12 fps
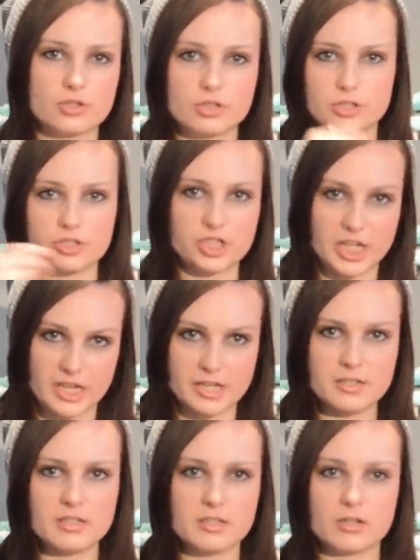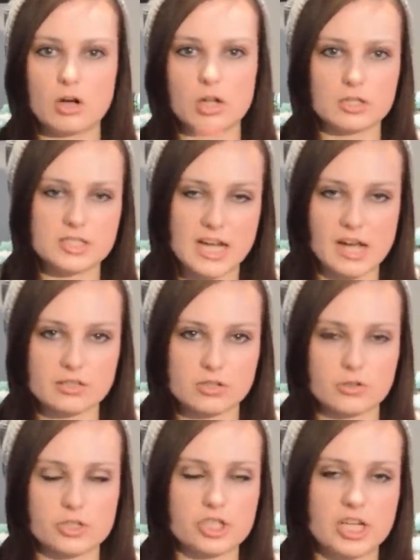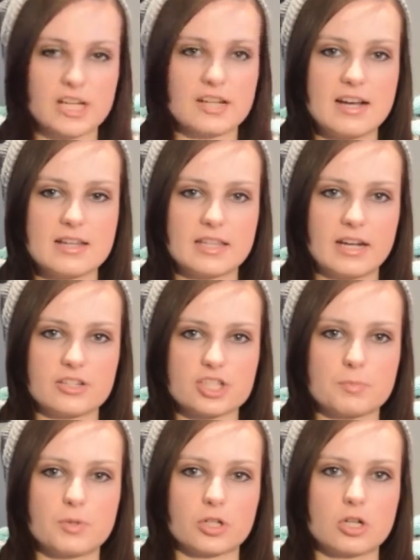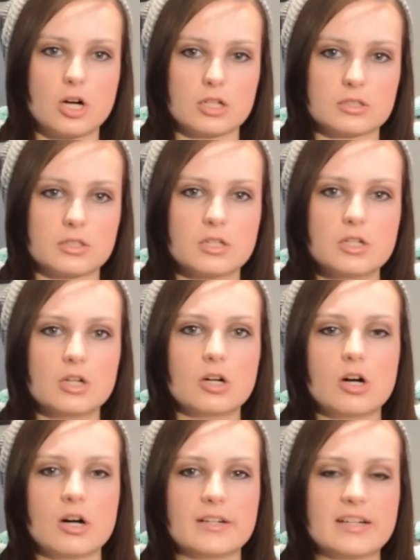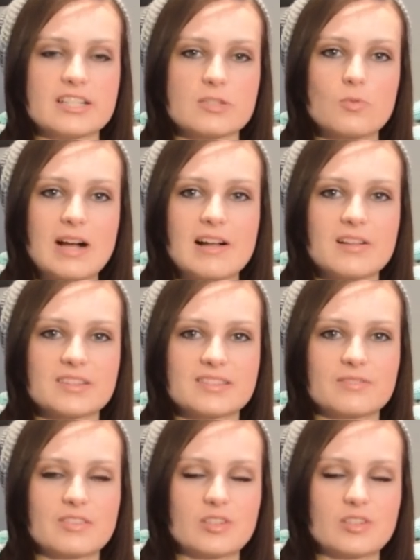the chain, all the tags are on the chain, and then I just put a collar on as well.